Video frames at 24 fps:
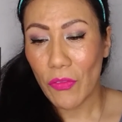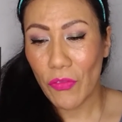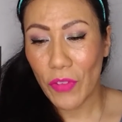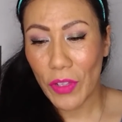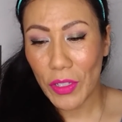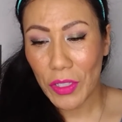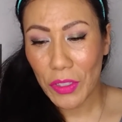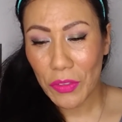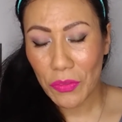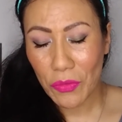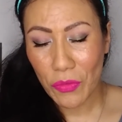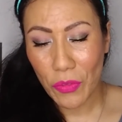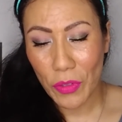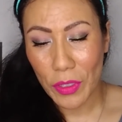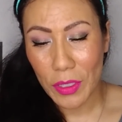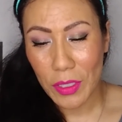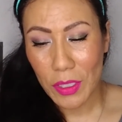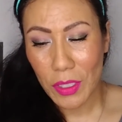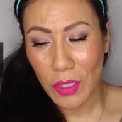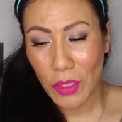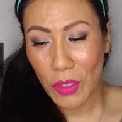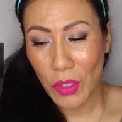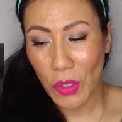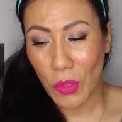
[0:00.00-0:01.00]
Feel and
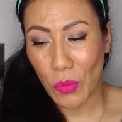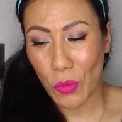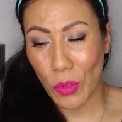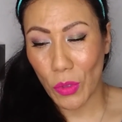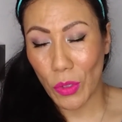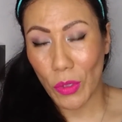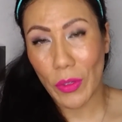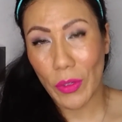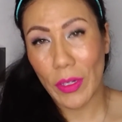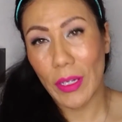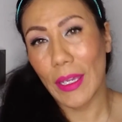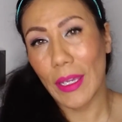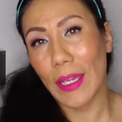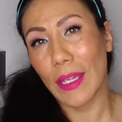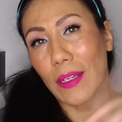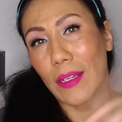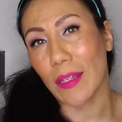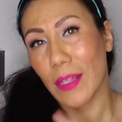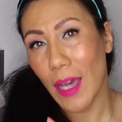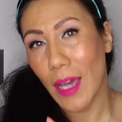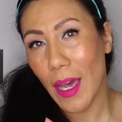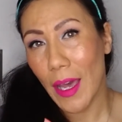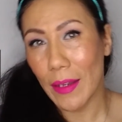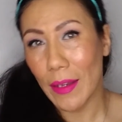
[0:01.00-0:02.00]
Fritzy, Aurora,
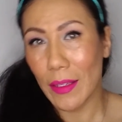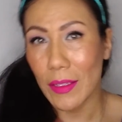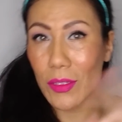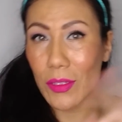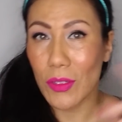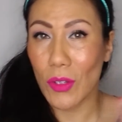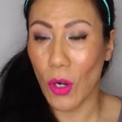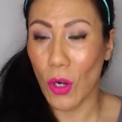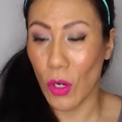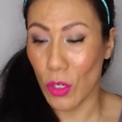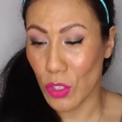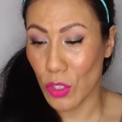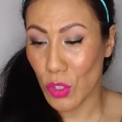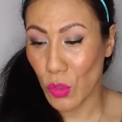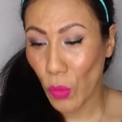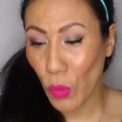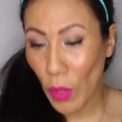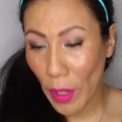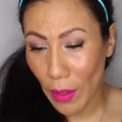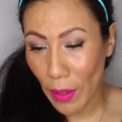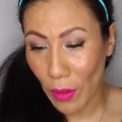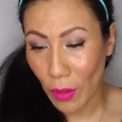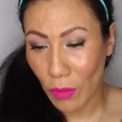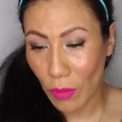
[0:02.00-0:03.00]
and Goddess are
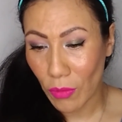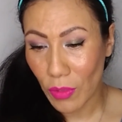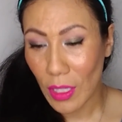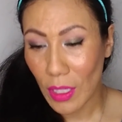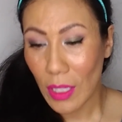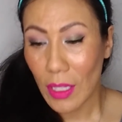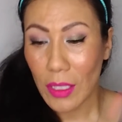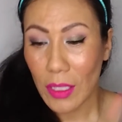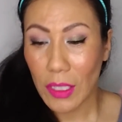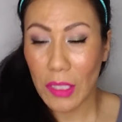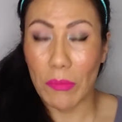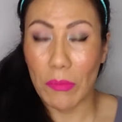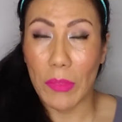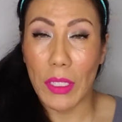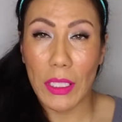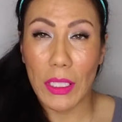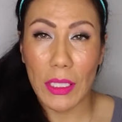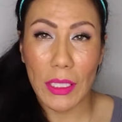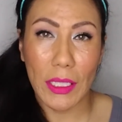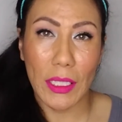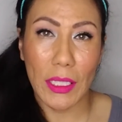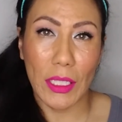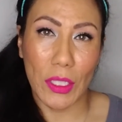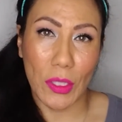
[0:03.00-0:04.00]
$12.
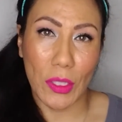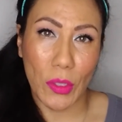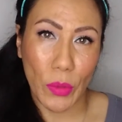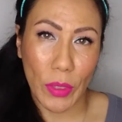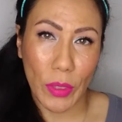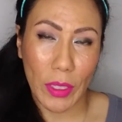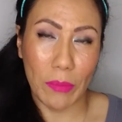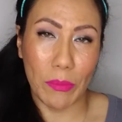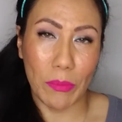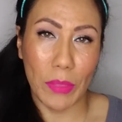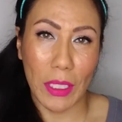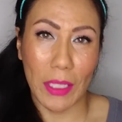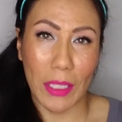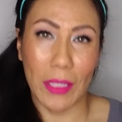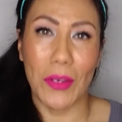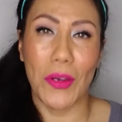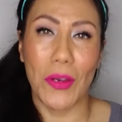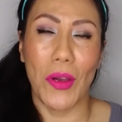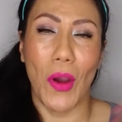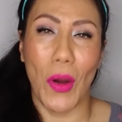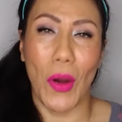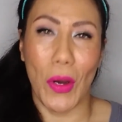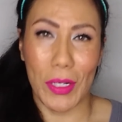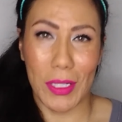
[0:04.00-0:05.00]
Chameleon and Queen
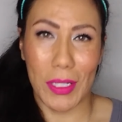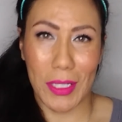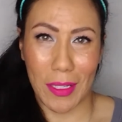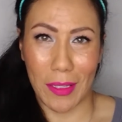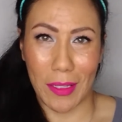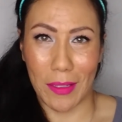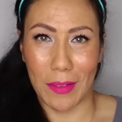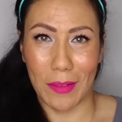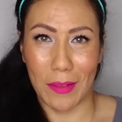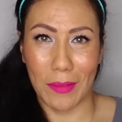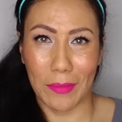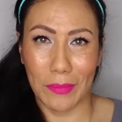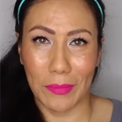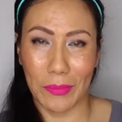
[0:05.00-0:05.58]
Bee are $10.